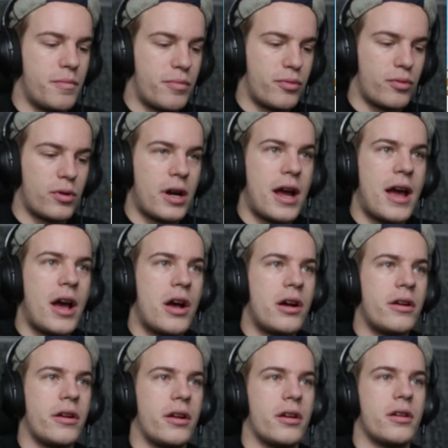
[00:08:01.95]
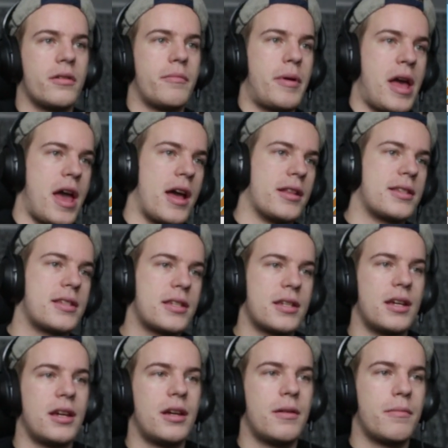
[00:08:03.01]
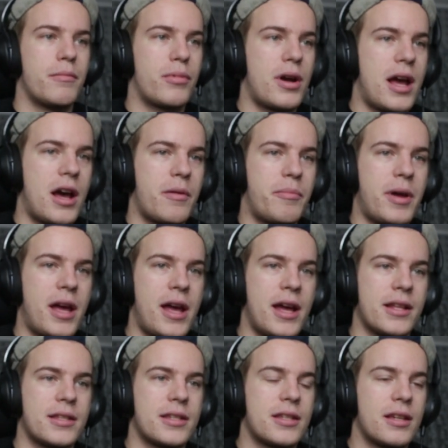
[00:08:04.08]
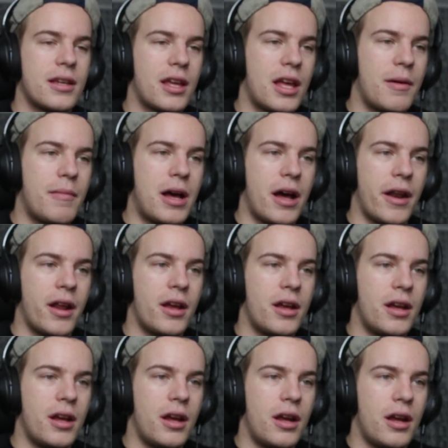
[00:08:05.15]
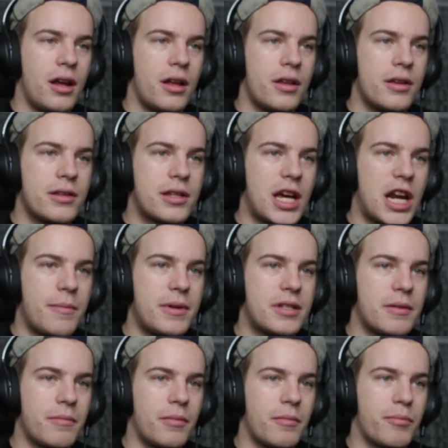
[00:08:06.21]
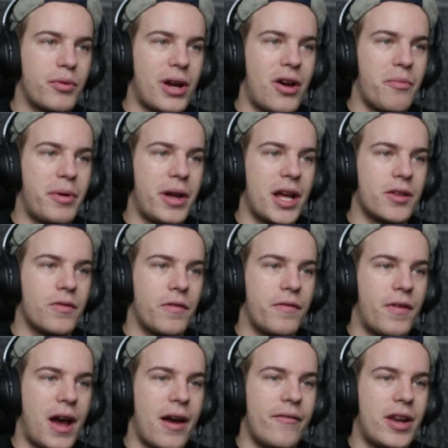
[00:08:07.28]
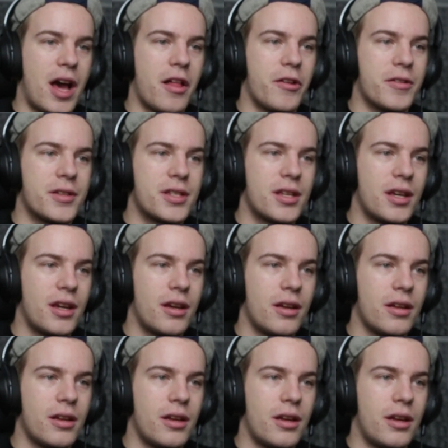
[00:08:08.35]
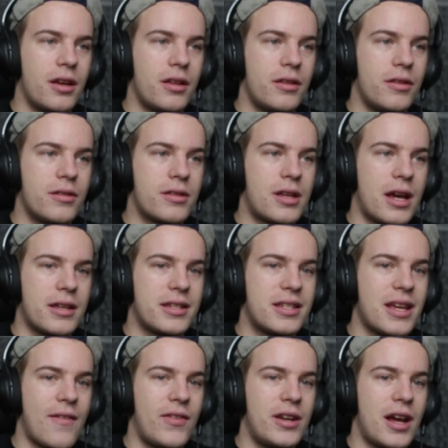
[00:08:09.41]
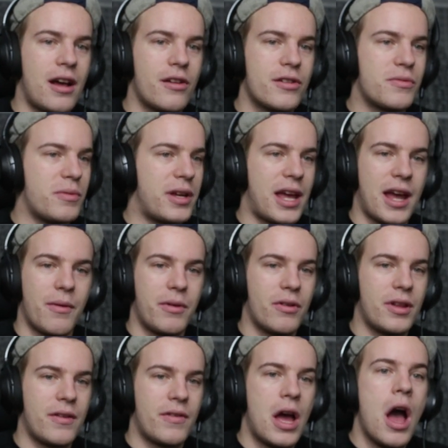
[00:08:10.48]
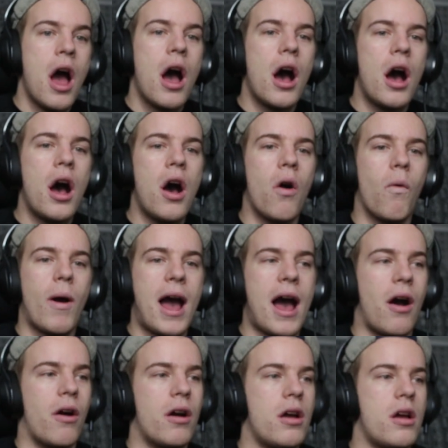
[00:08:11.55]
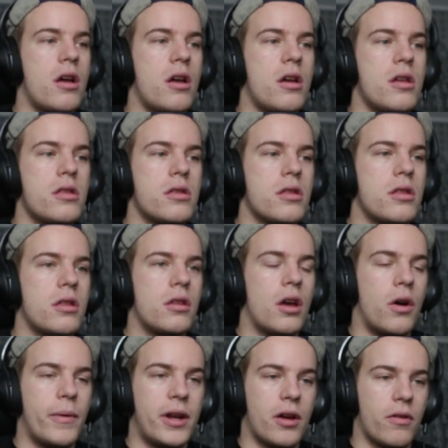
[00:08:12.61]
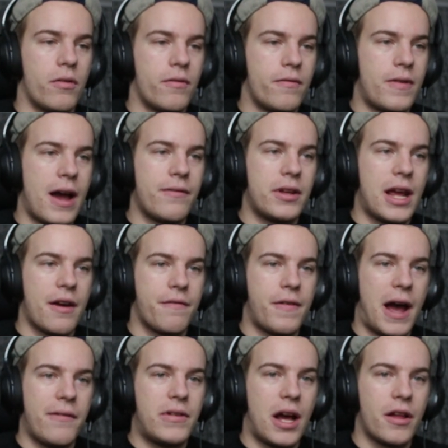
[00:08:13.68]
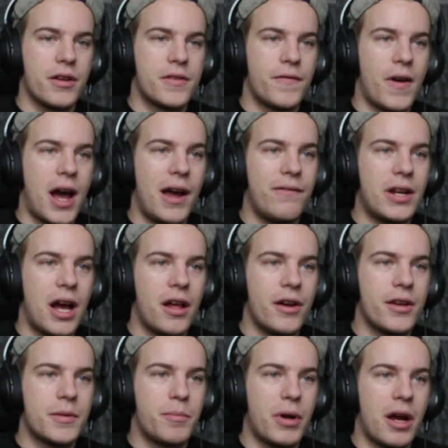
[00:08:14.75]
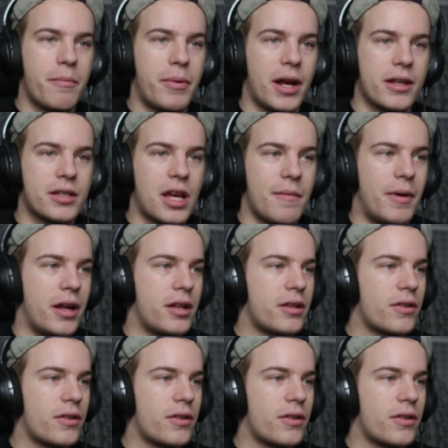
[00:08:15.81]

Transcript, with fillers: brown pants? Brown pants. Come on. There's got to be some brown pants for five dollars. It's got seven dollars. We can't. We only have. Oh wow. Oh wait, no. Five. Yeah, five dollars. Five dollars. Brown pants. Come on.